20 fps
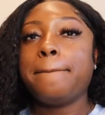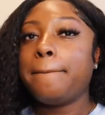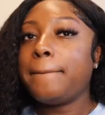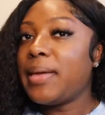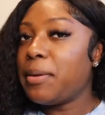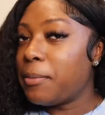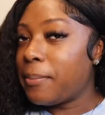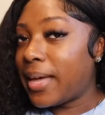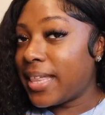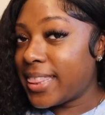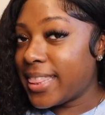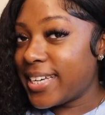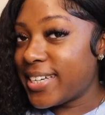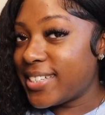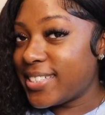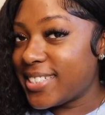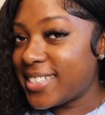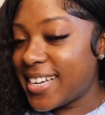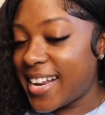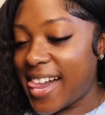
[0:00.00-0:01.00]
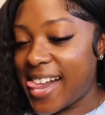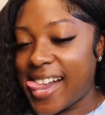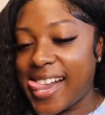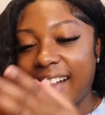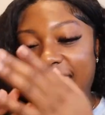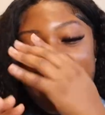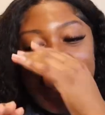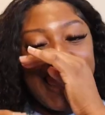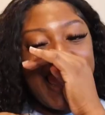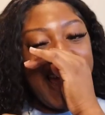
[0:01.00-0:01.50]
Maybe my third.
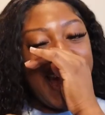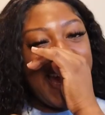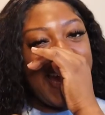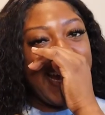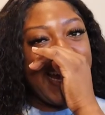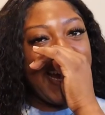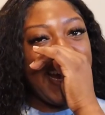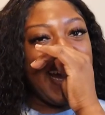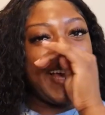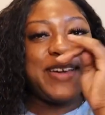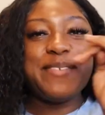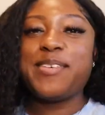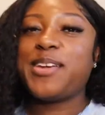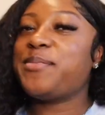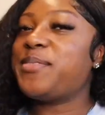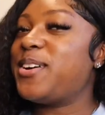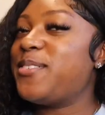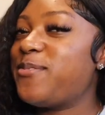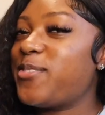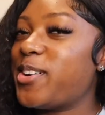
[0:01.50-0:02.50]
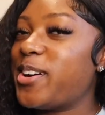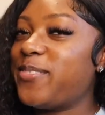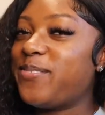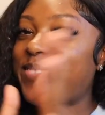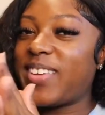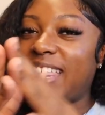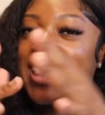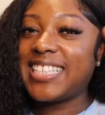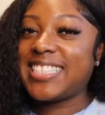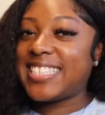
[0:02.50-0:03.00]
Maybe my fourth,
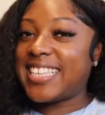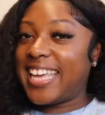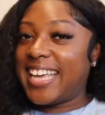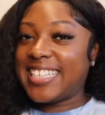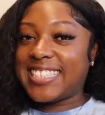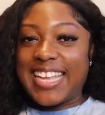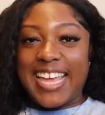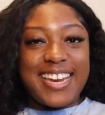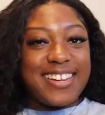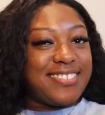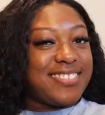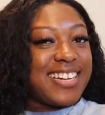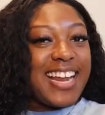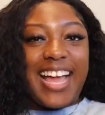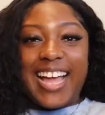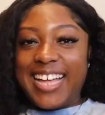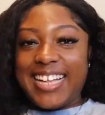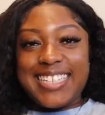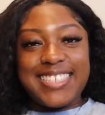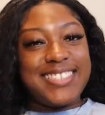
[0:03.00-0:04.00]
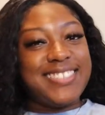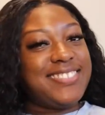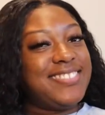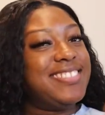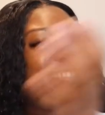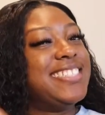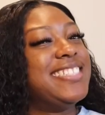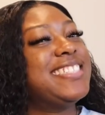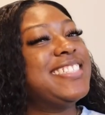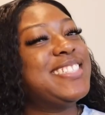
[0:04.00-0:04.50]
fifth, sixth. I don't know.
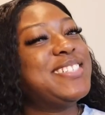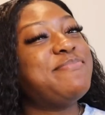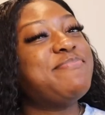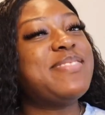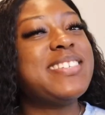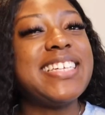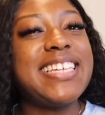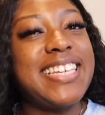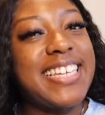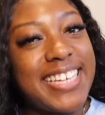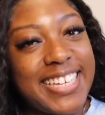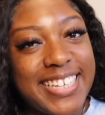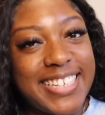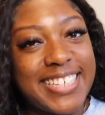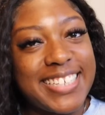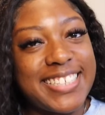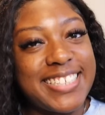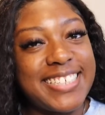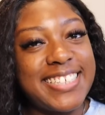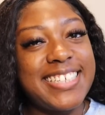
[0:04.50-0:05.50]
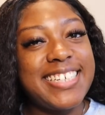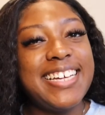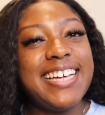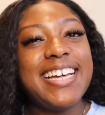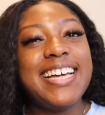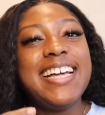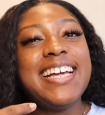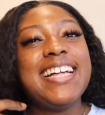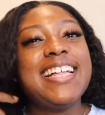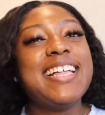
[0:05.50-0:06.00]
But yeah.
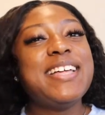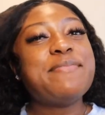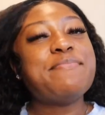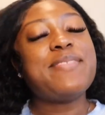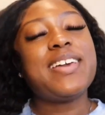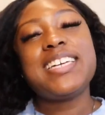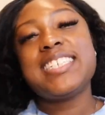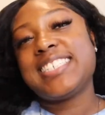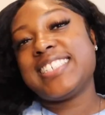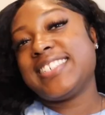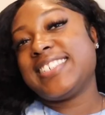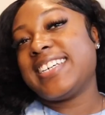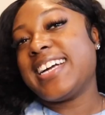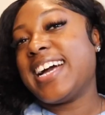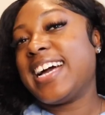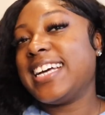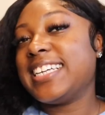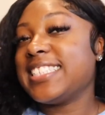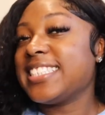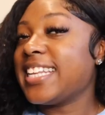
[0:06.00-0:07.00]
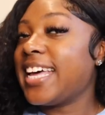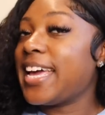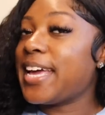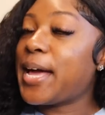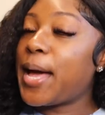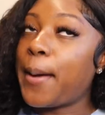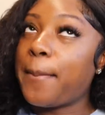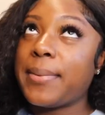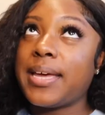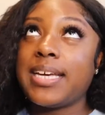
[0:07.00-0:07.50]
Make sure you guys like,
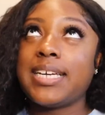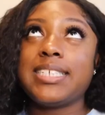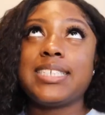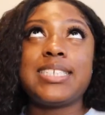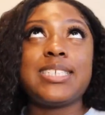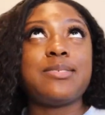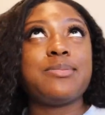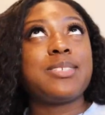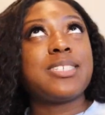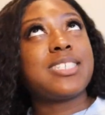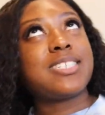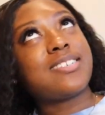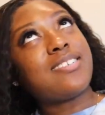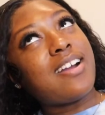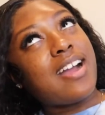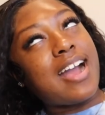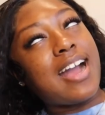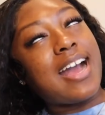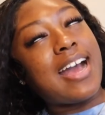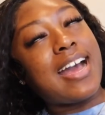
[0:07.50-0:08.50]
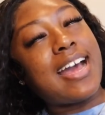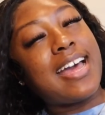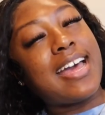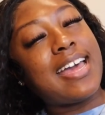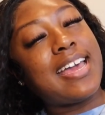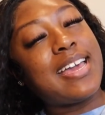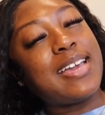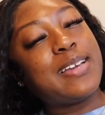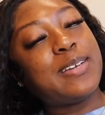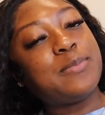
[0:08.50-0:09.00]
comment, and
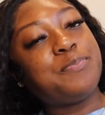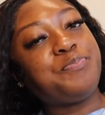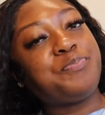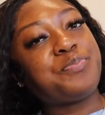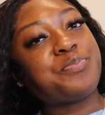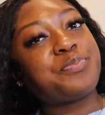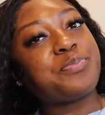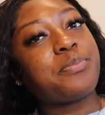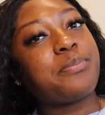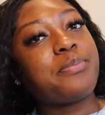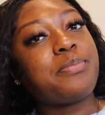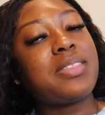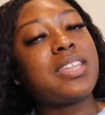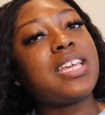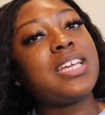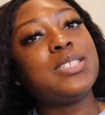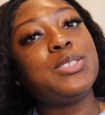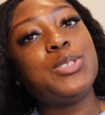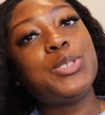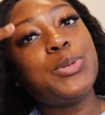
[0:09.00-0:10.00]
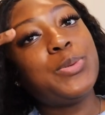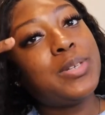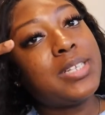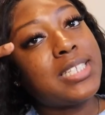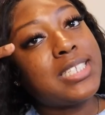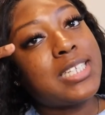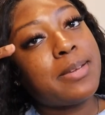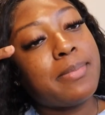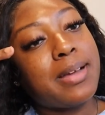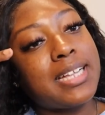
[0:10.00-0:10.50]
subscribe. Tune
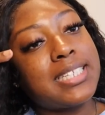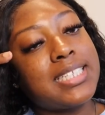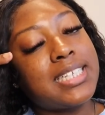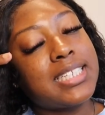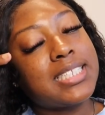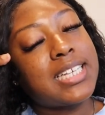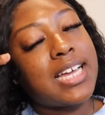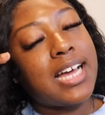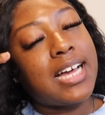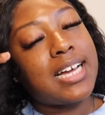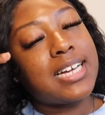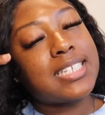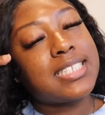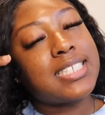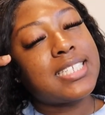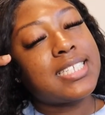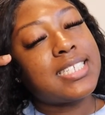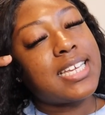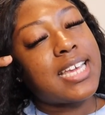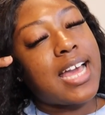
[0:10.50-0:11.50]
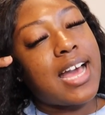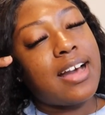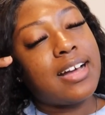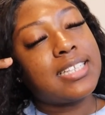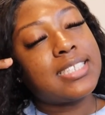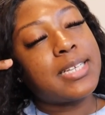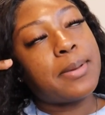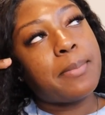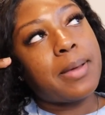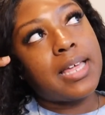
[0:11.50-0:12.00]
into my TikTok to see how I
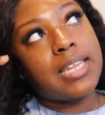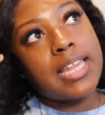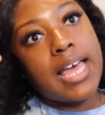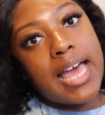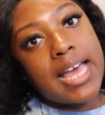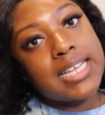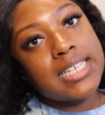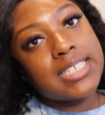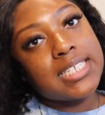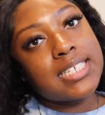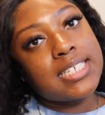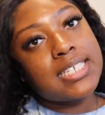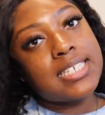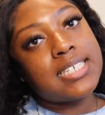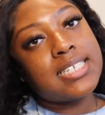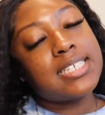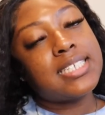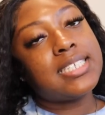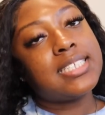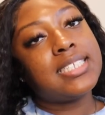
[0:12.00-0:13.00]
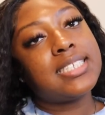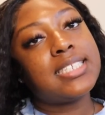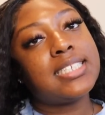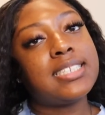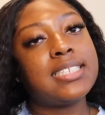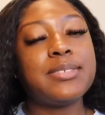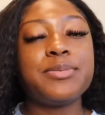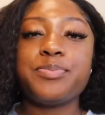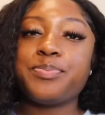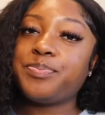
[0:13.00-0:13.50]
did my
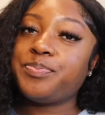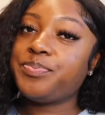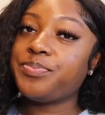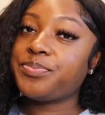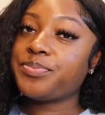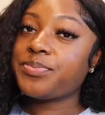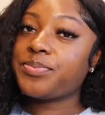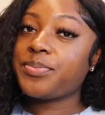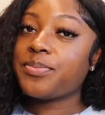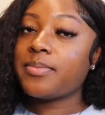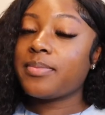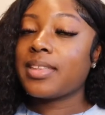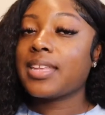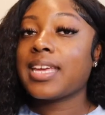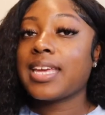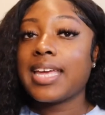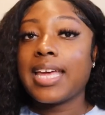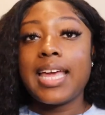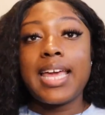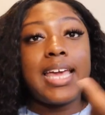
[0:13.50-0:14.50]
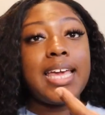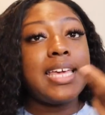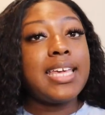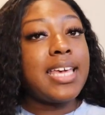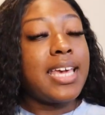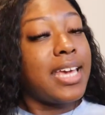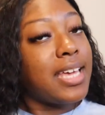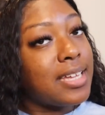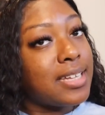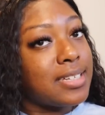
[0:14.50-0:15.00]
lashes. And
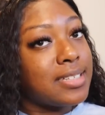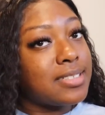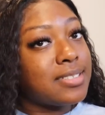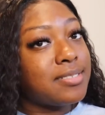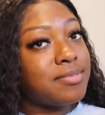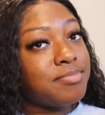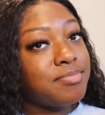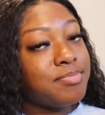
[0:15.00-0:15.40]
yeah.